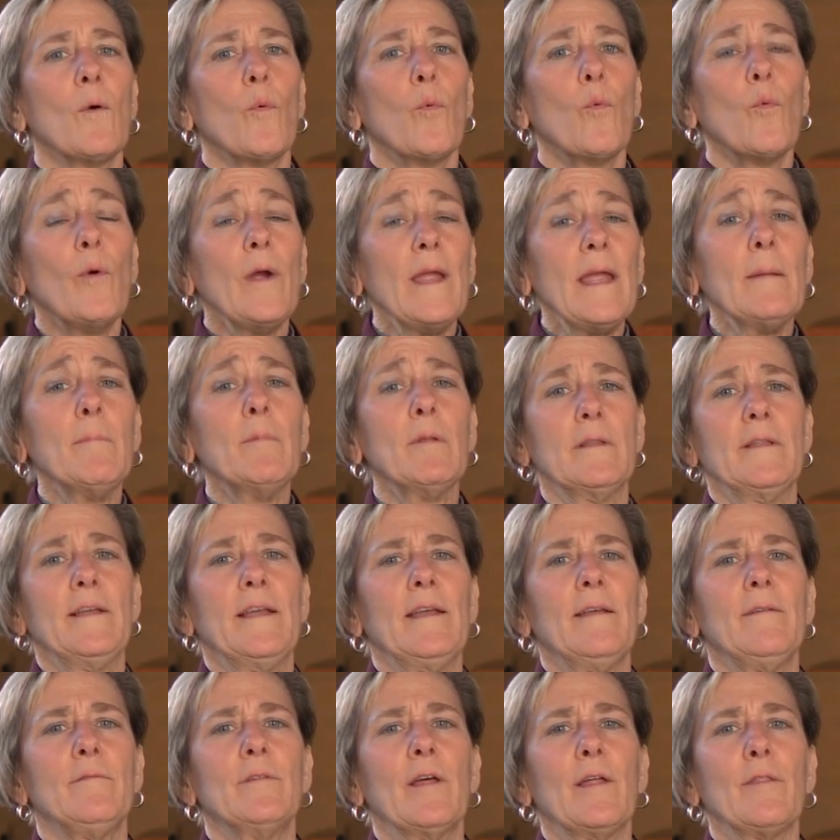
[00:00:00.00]
We
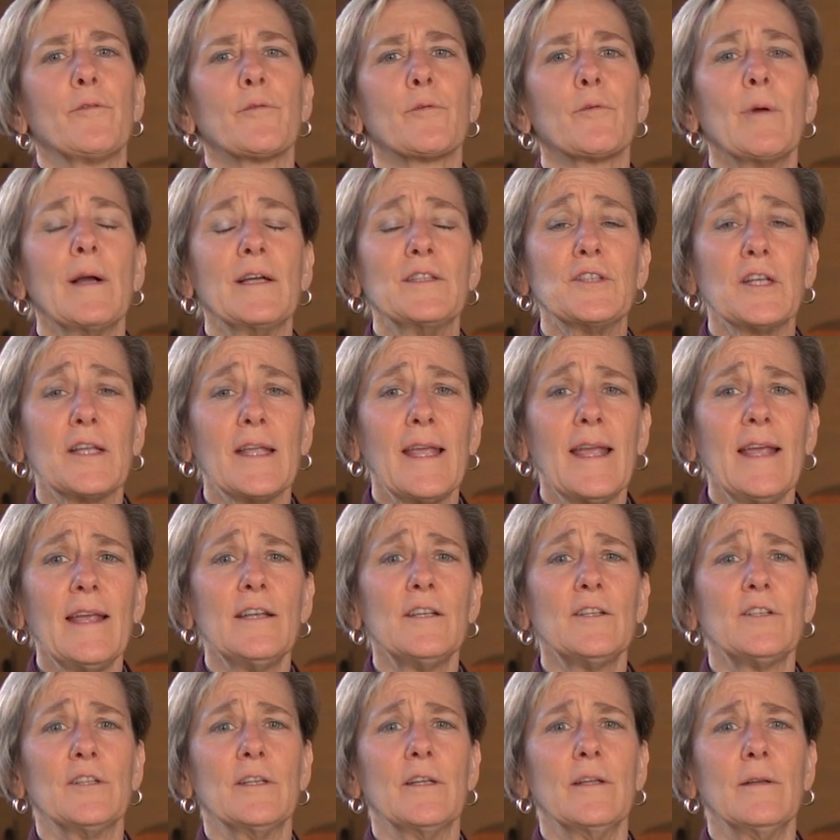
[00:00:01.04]
believe that through
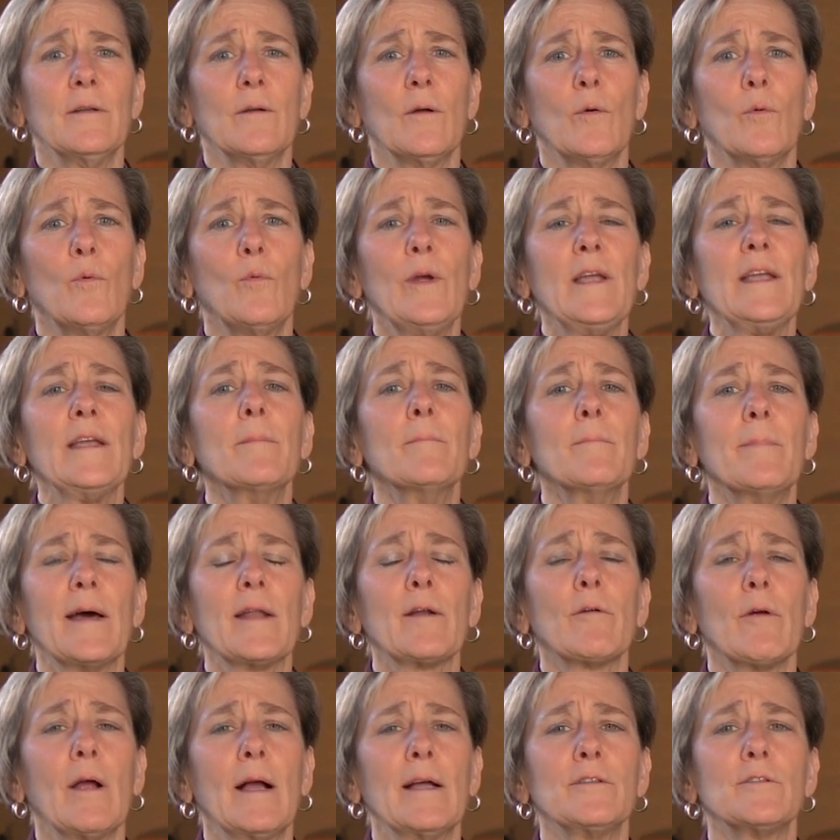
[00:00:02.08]
education, we can
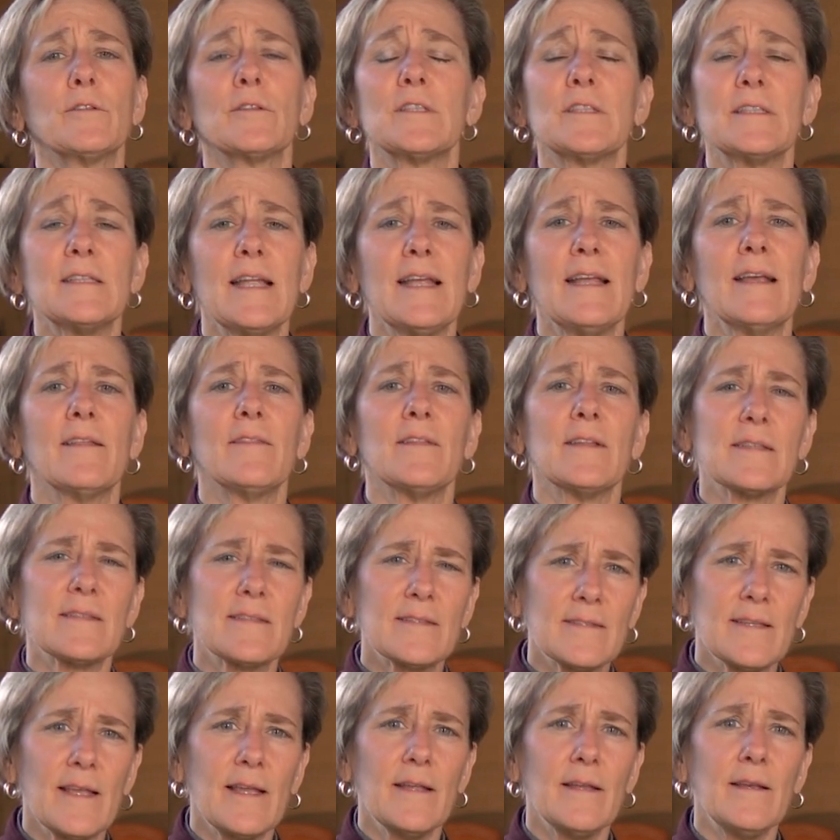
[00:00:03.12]
better understand the
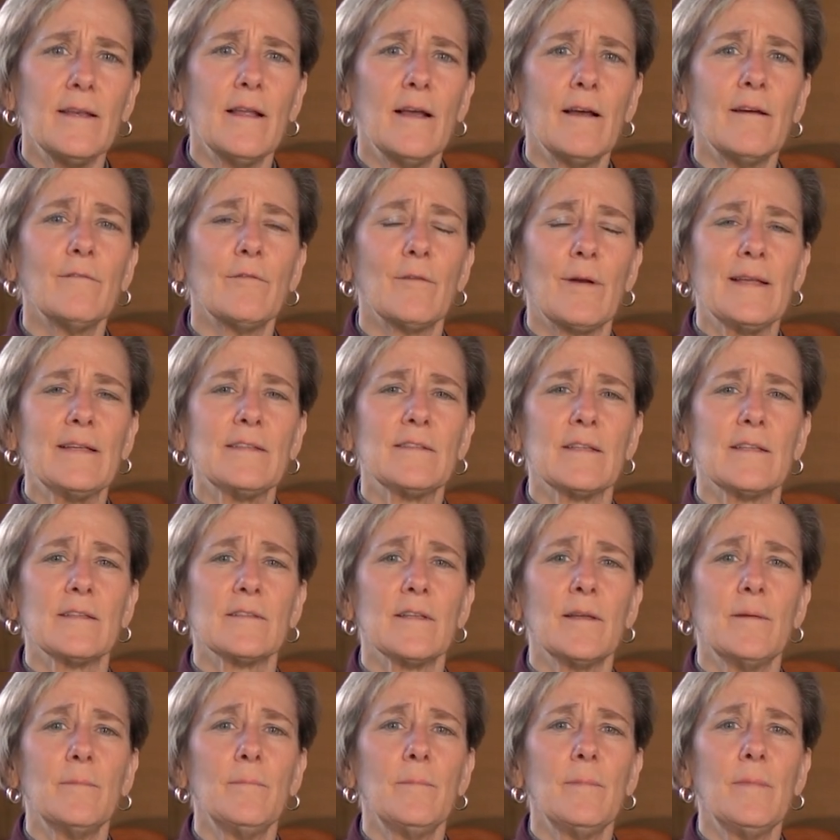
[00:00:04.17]
sin of
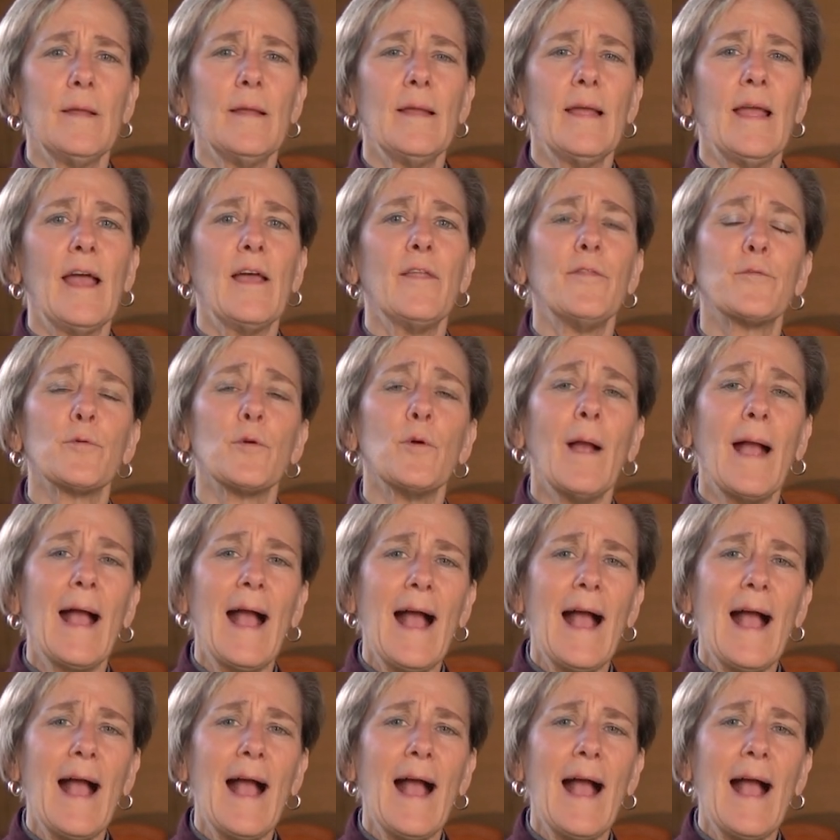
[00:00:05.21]
racism, and through